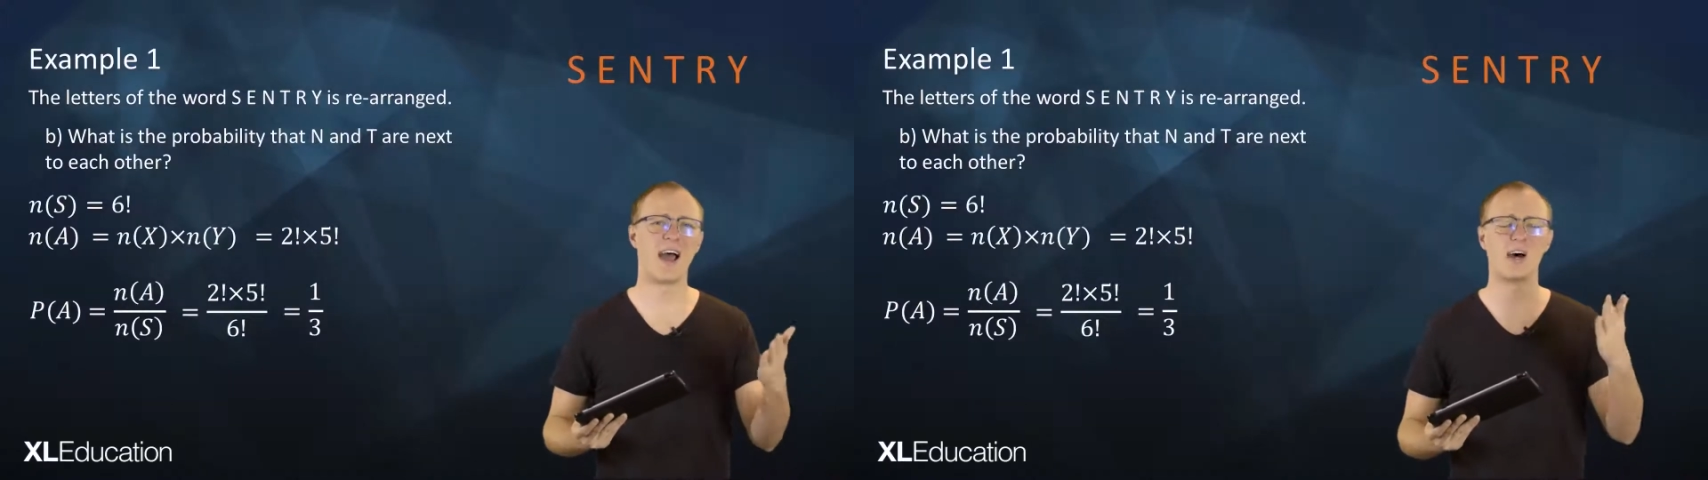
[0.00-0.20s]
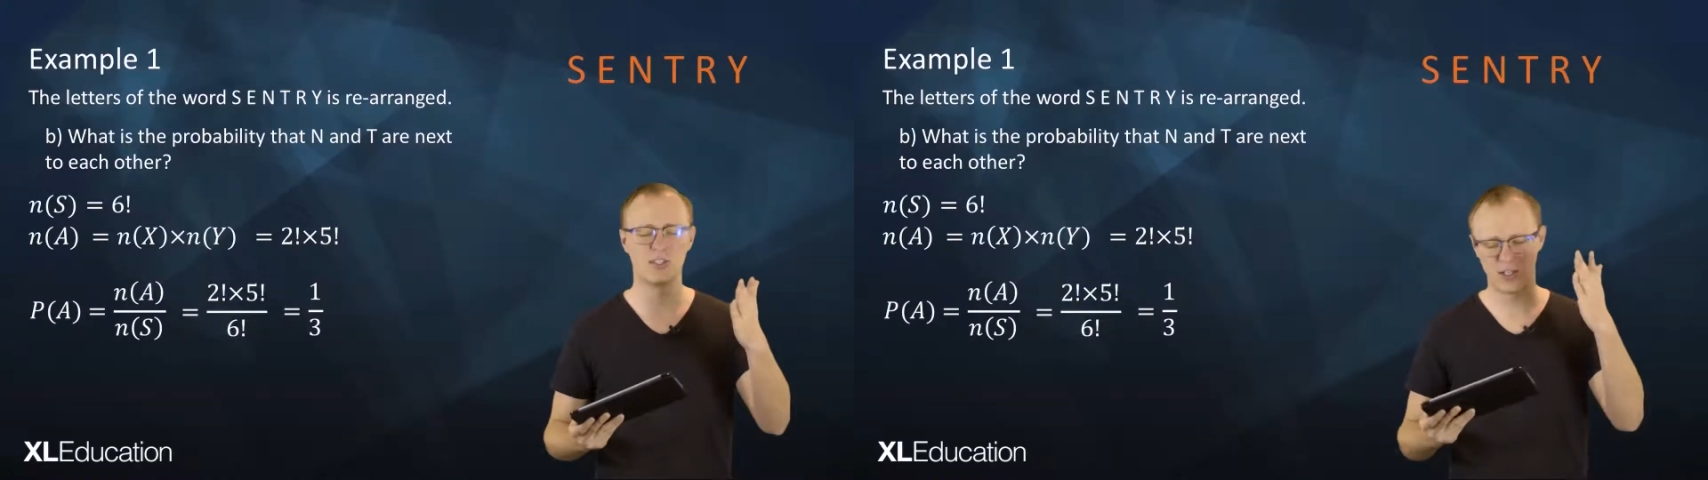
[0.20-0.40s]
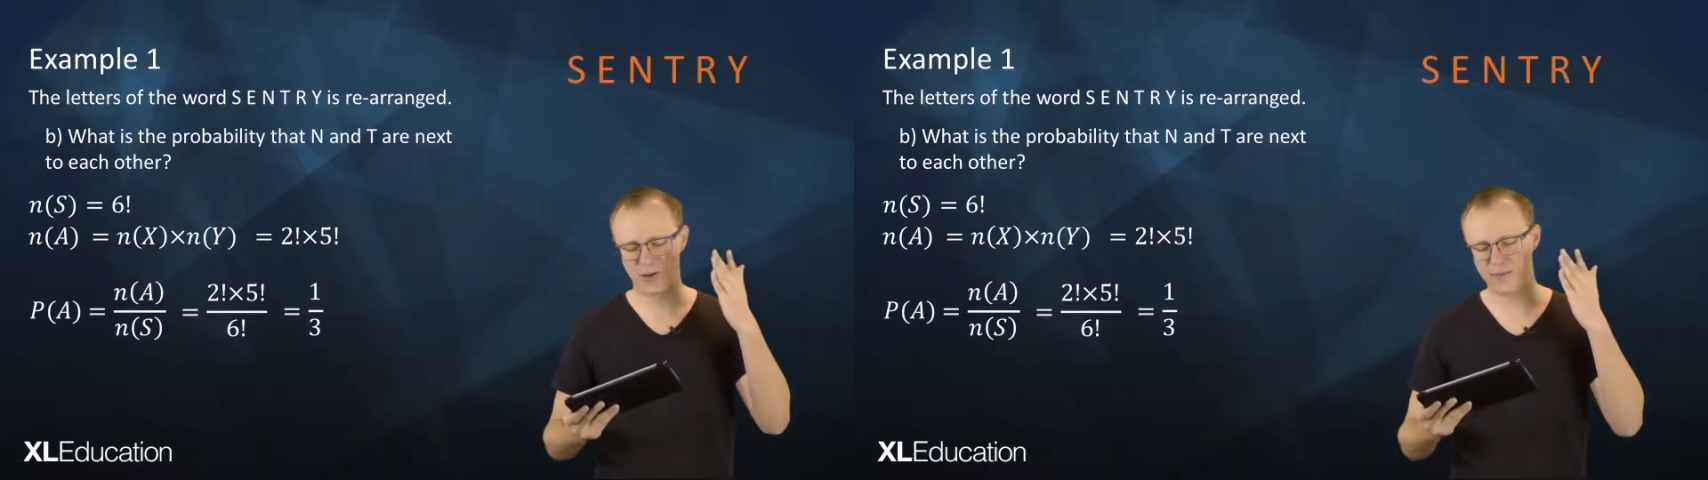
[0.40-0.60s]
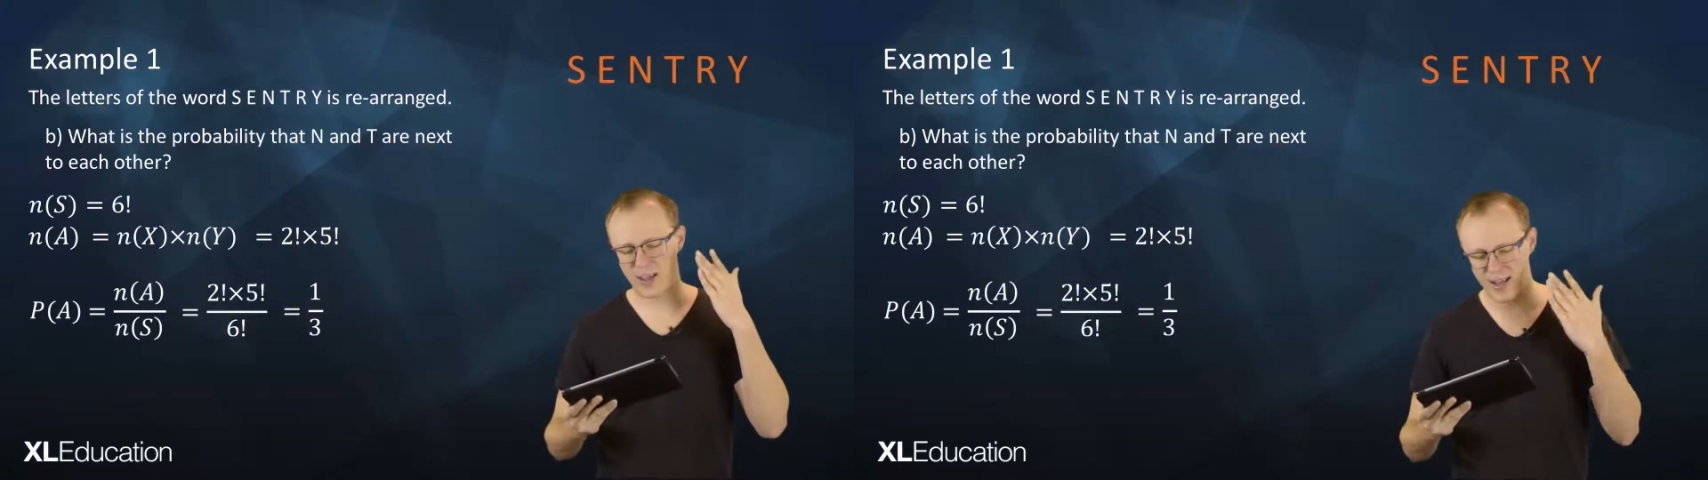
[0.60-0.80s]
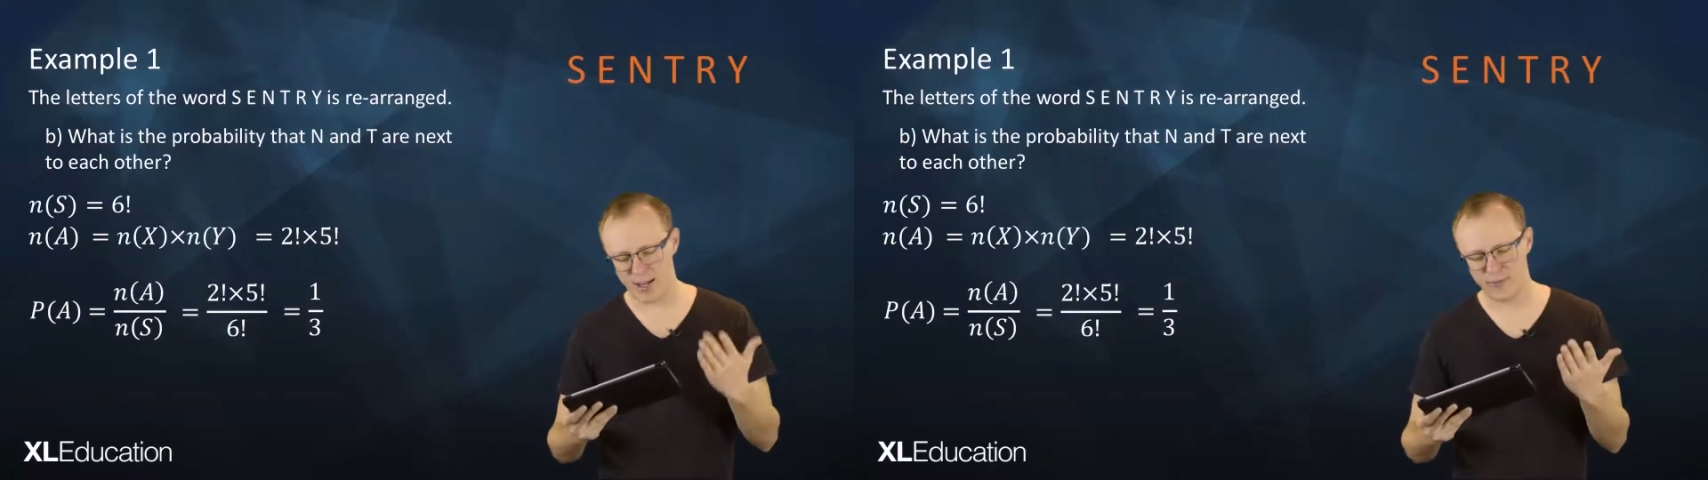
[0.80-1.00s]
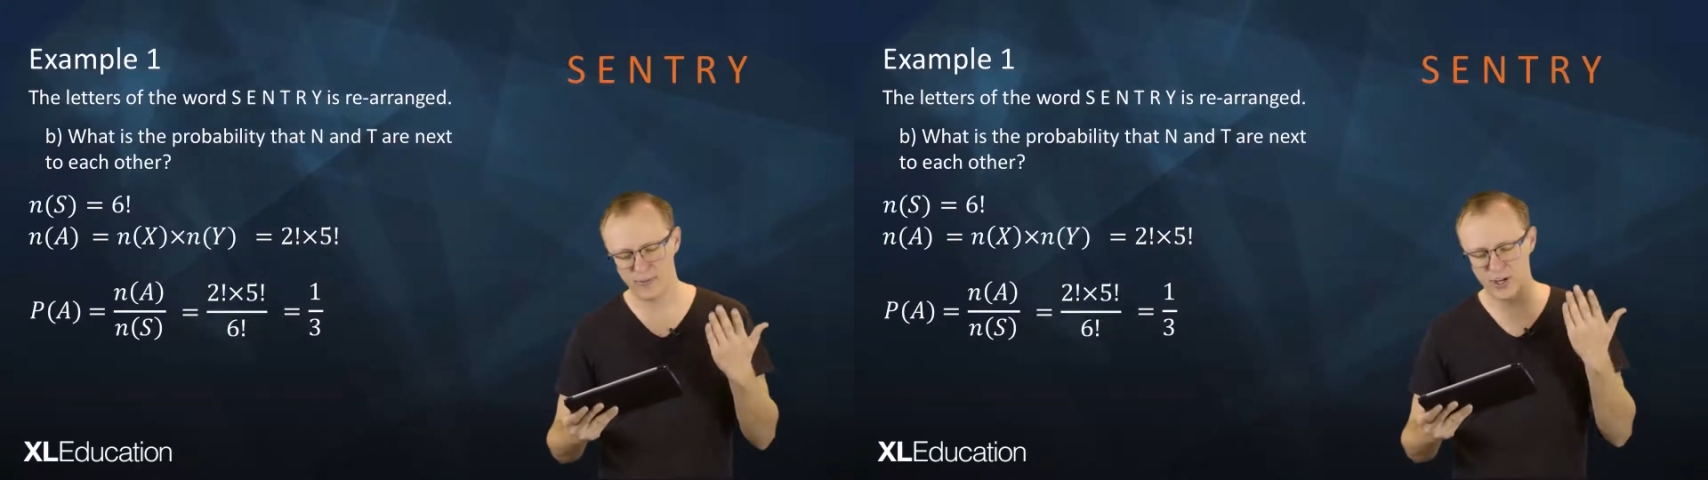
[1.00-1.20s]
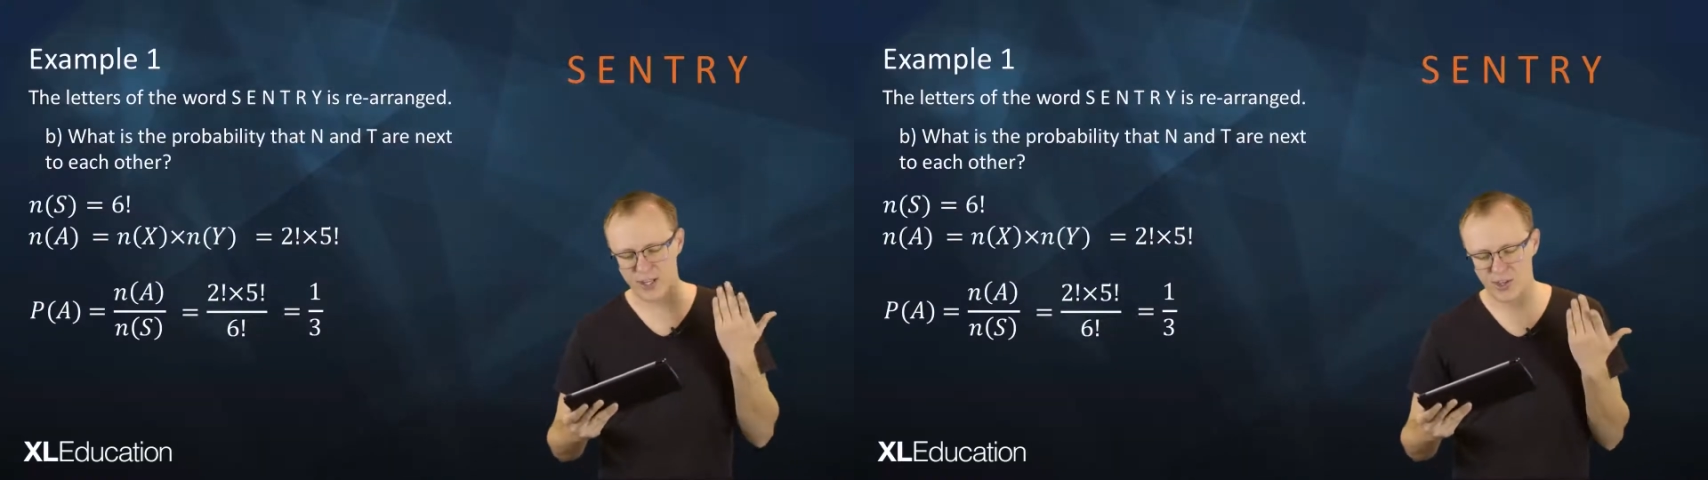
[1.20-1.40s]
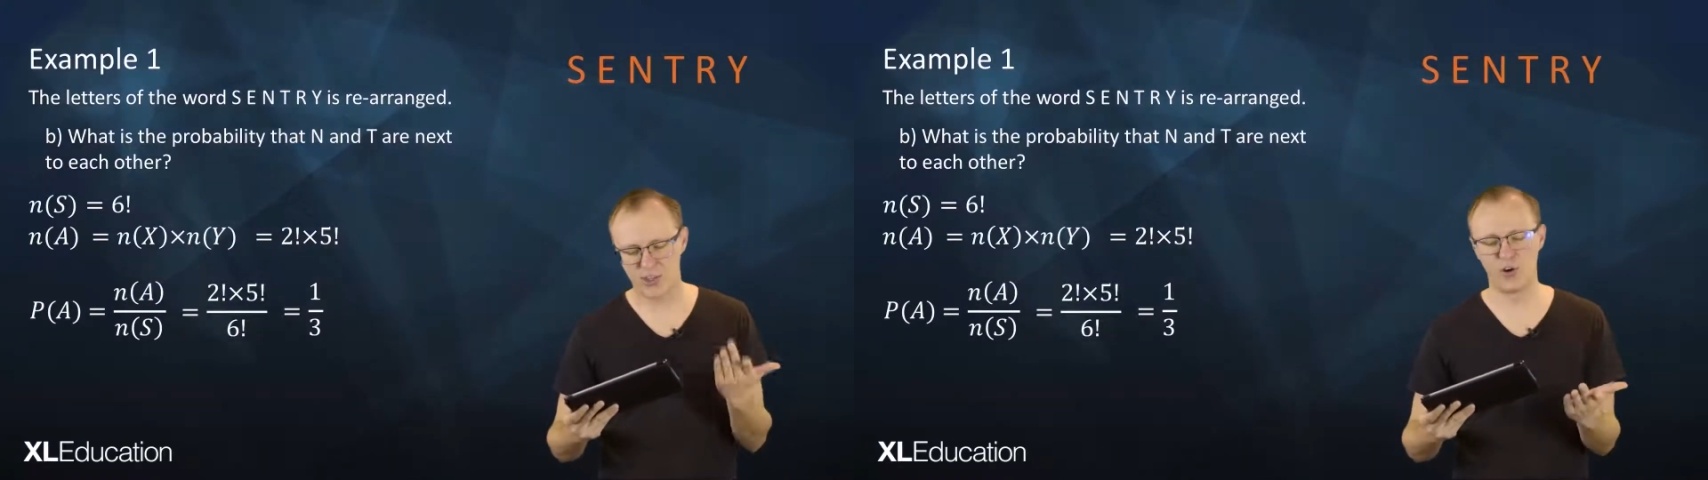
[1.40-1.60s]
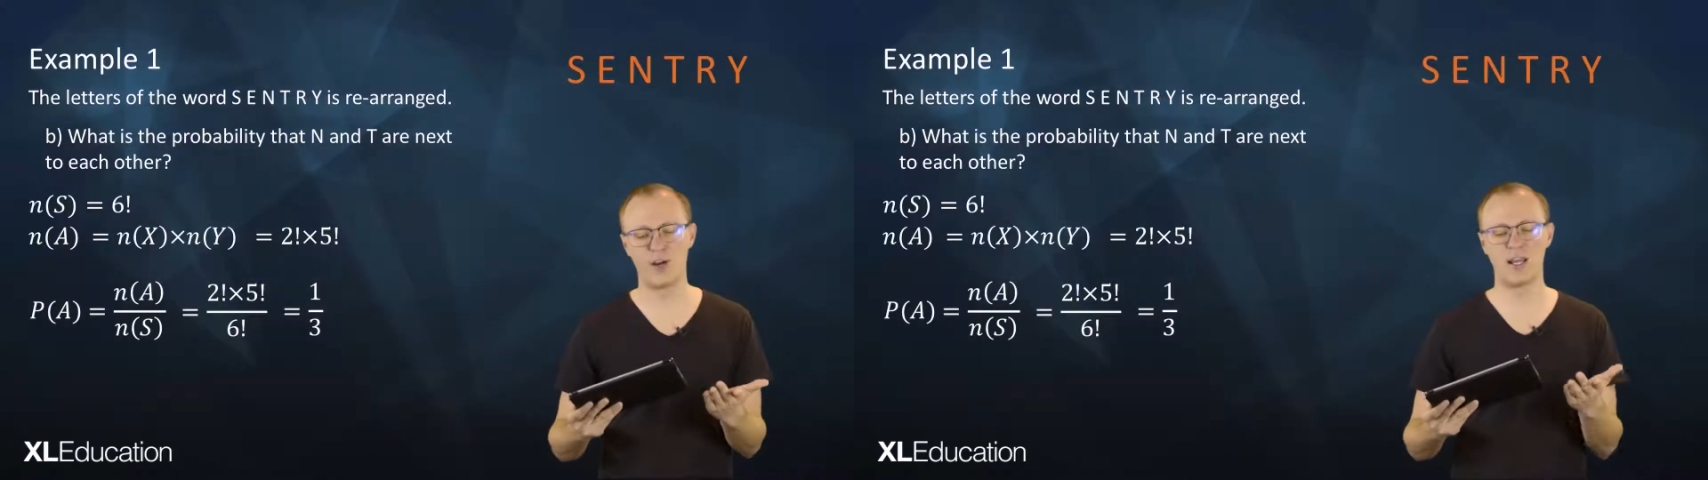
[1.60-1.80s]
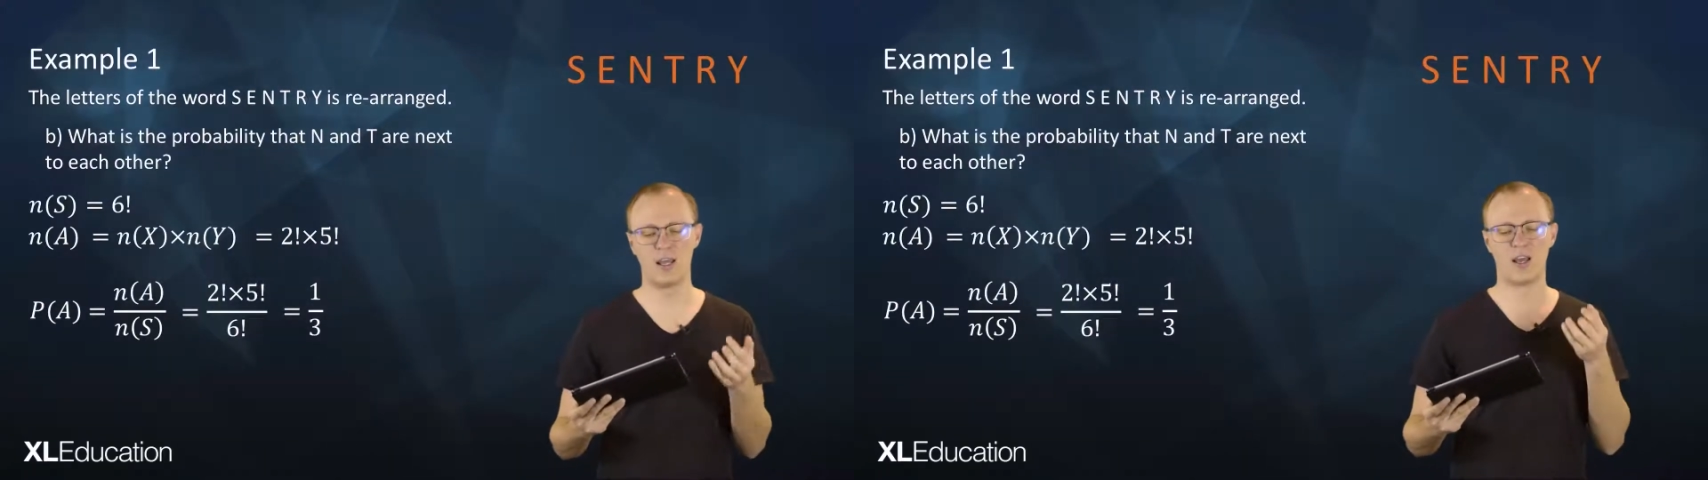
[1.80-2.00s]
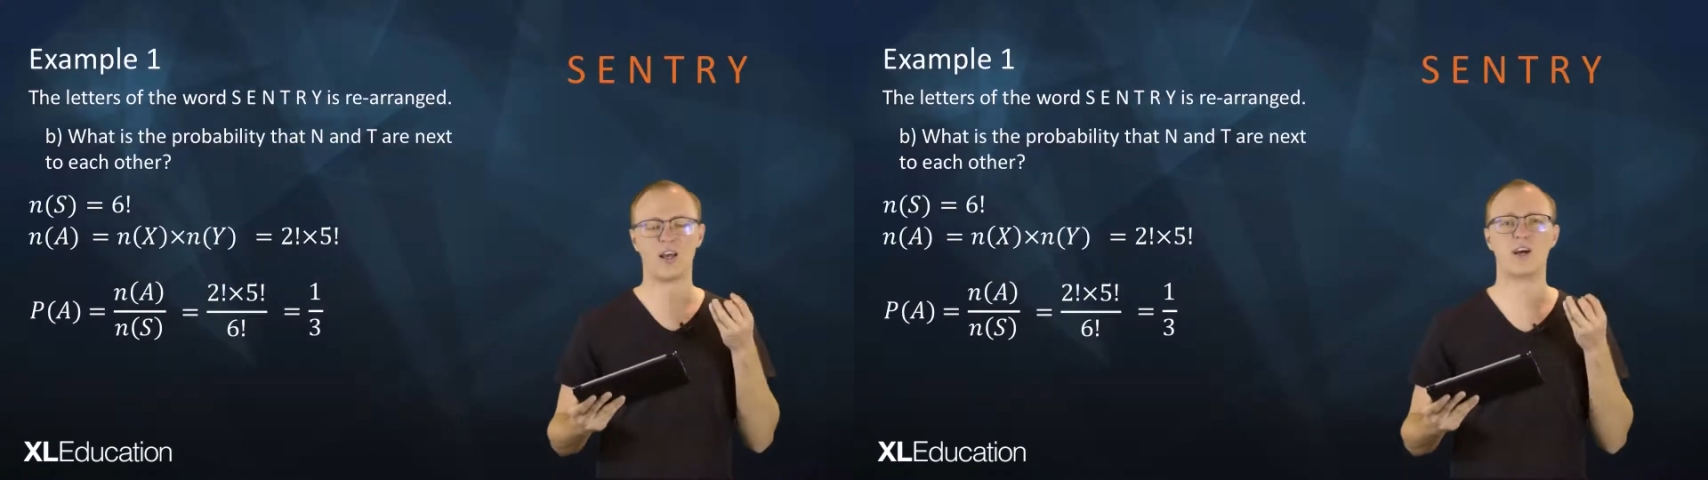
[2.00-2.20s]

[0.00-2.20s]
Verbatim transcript: out of every three